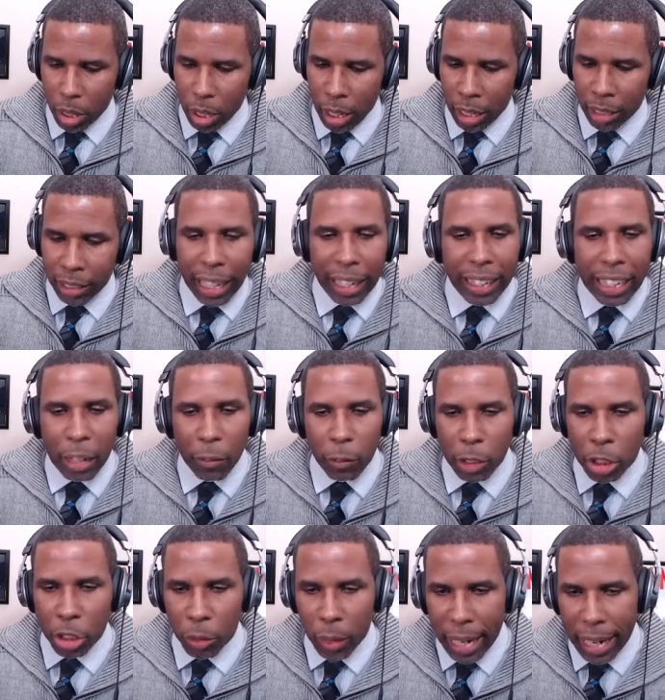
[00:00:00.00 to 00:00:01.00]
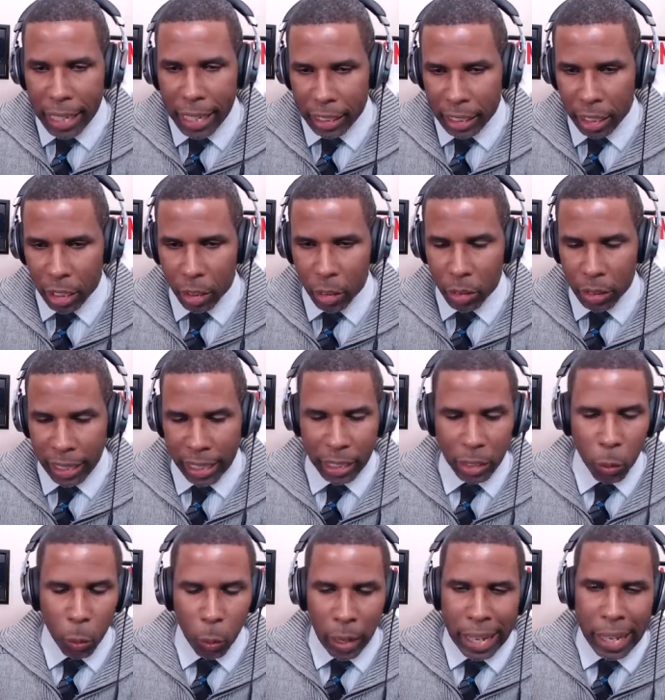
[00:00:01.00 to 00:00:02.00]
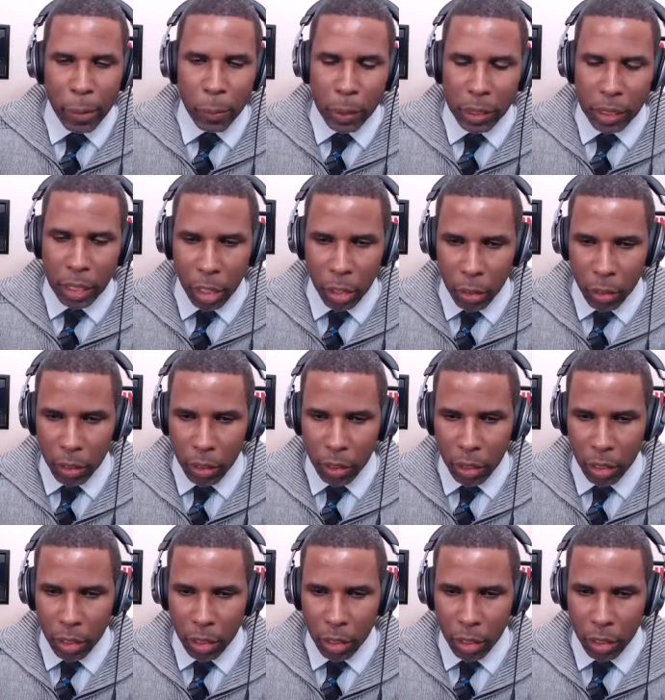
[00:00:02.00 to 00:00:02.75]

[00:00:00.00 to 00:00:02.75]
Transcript: a lot of that was strategy, though. Yes, Wade was hurt,